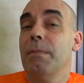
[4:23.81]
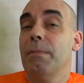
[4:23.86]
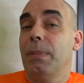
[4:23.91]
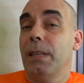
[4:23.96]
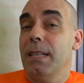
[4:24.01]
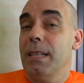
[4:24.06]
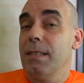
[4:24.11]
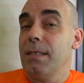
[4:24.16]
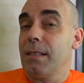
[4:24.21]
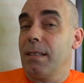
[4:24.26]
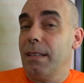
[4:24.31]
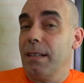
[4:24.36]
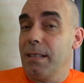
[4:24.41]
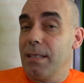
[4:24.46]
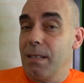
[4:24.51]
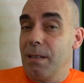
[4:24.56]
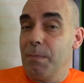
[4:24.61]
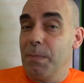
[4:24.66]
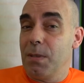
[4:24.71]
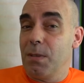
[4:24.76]
Please click
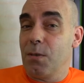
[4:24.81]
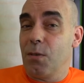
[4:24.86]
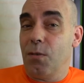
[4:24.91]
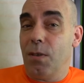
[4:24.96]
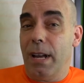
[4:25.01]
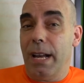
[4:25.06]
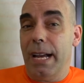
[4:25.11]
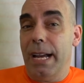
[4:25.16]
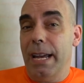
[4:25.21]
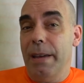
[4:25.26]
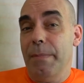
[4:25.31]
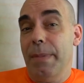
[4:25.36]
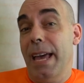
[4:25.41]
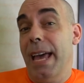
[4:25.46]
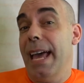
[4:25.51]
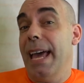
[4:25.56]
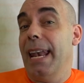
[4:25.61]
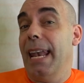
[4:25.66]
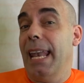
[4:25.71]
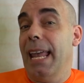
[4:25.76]
subscribe
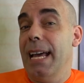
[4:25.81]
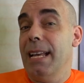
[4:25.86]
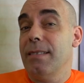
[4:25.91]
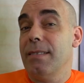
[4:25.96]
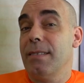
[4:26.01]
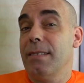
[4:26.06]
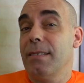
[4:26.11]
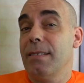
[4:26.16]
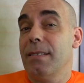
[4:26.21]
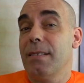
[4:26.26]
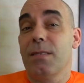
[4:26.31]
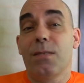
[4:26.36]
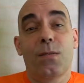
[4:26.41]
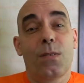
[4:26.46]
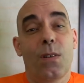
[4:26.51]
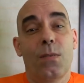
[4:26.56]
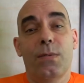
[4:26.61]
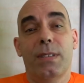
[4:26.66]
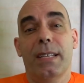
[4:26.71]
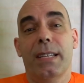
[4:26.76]
and let's grow